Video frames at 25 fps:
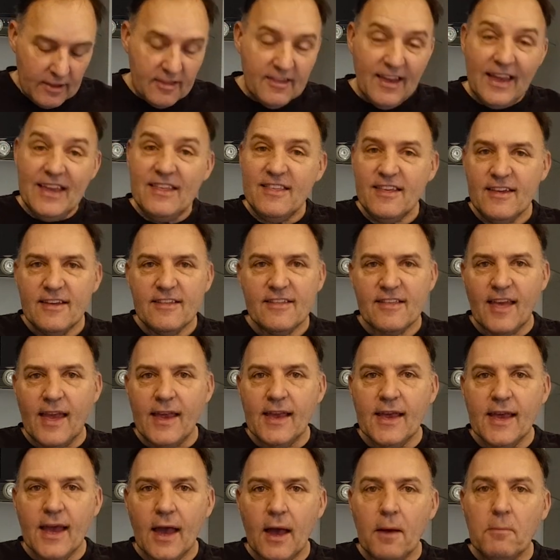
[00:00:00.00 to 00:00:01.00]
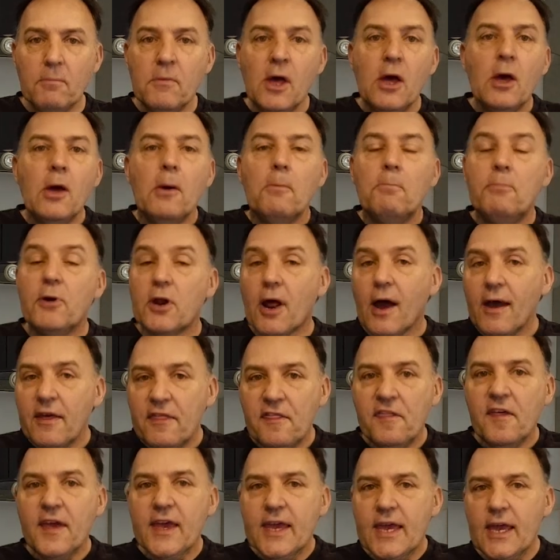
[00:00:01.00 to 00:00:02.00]
as easy as they come, but
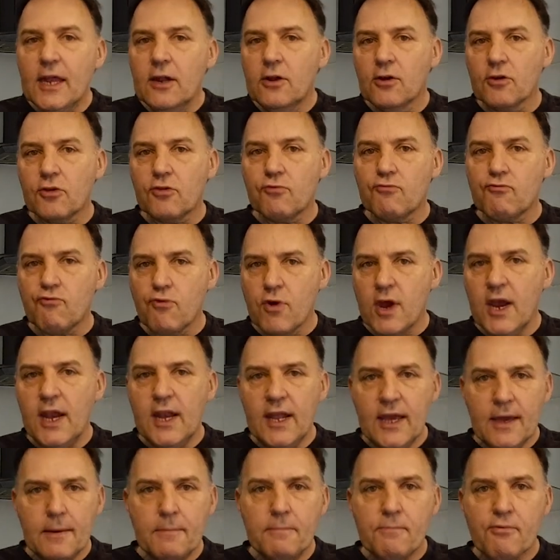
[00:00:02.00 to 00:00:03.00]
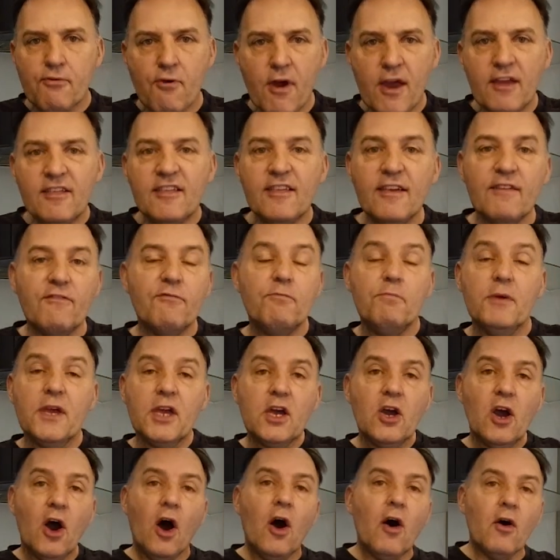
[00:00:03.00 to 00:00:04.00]
I think it looks really impressive
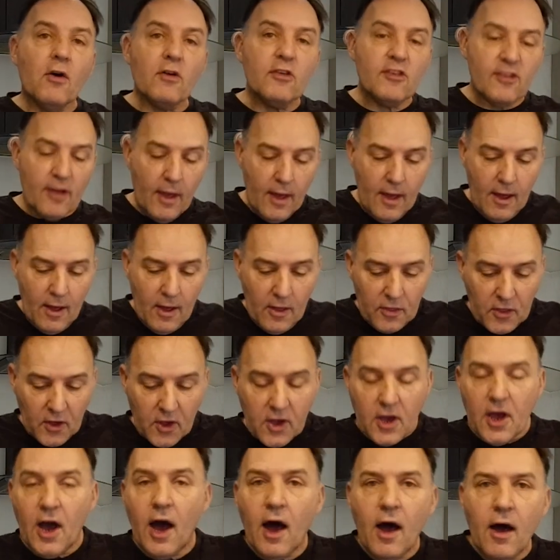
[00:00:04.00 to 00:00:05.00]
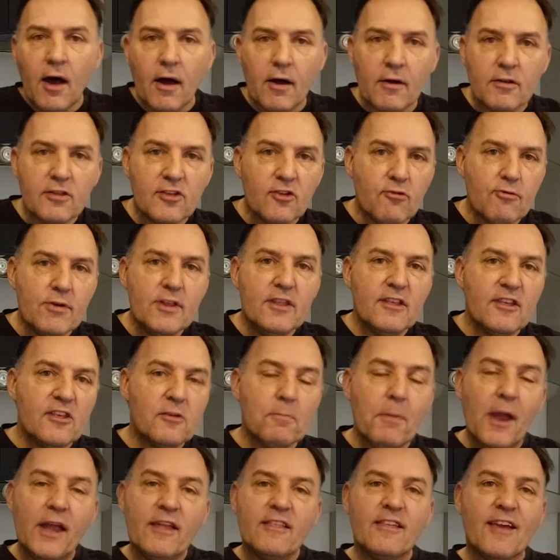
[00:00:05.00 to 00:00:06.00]
because the cards are in the
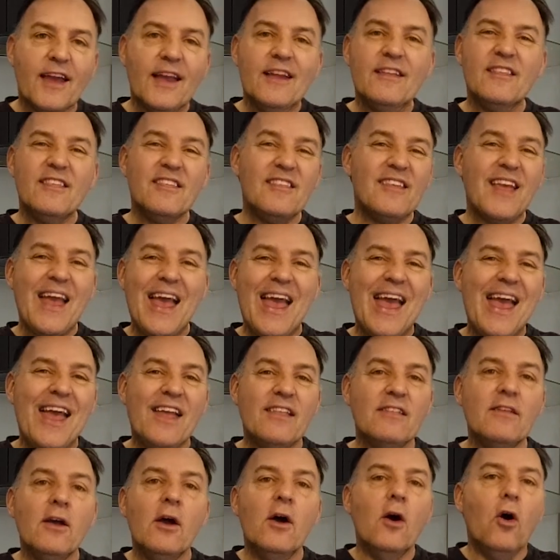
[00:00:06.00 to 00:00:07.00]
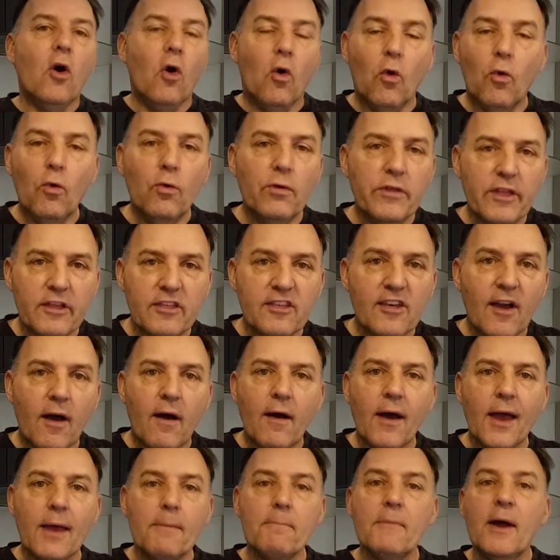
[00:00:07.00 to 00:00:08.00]
spectator's hand all the
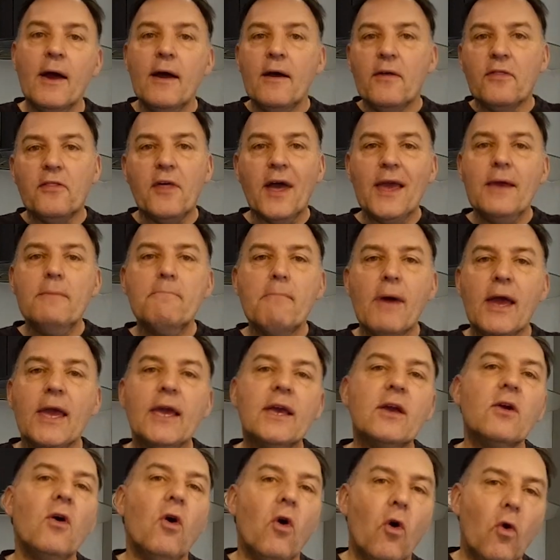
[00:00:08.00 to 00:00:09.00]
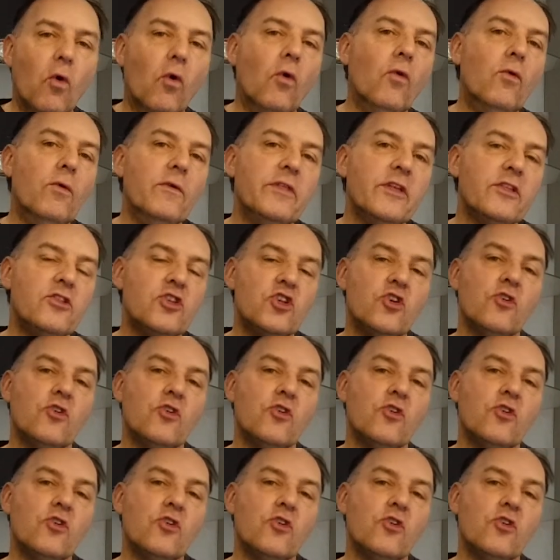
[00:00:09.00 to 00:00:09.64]
time. They make all the